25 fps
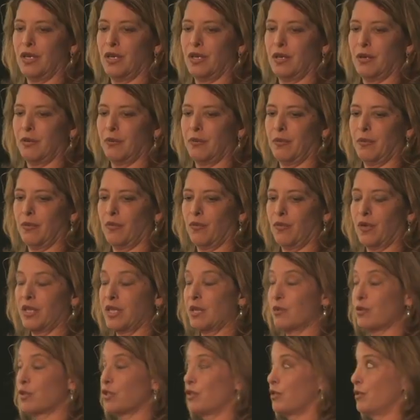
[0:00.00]
when
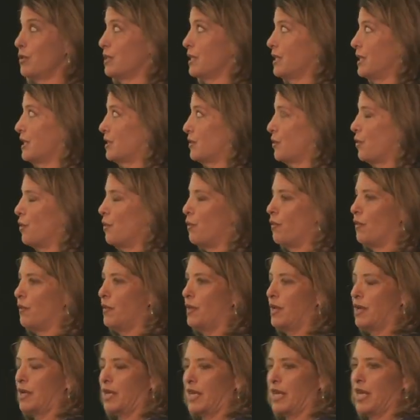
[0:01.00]
they were doing this
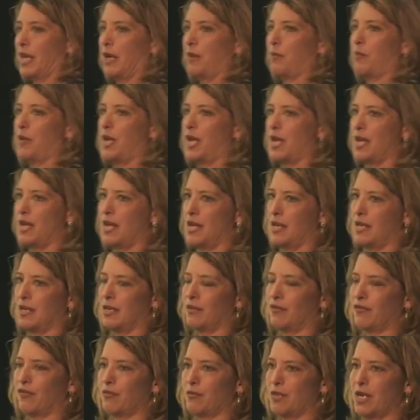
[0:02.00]
whole
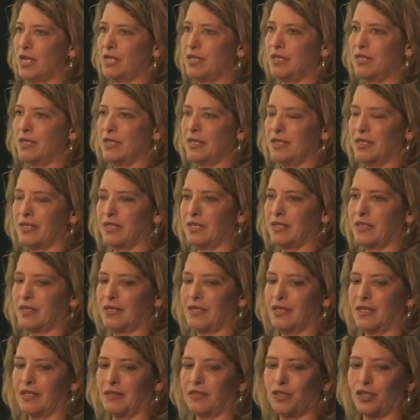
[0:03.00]
campaign from
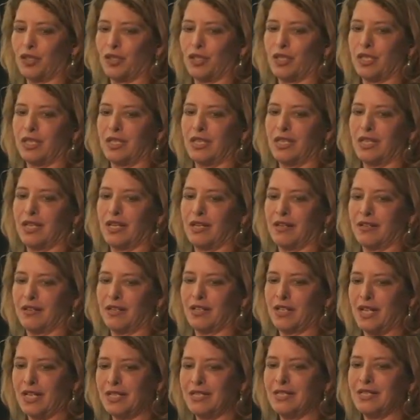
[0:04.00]

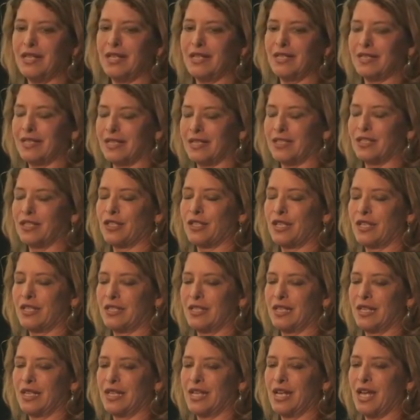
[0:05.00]
1986 to
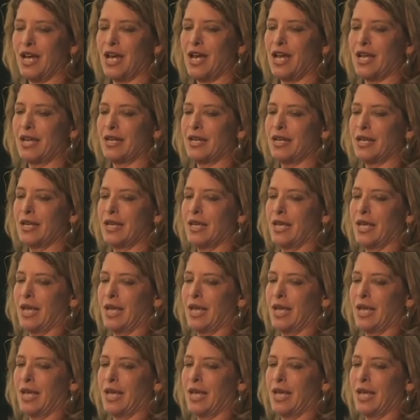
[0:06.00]
1989.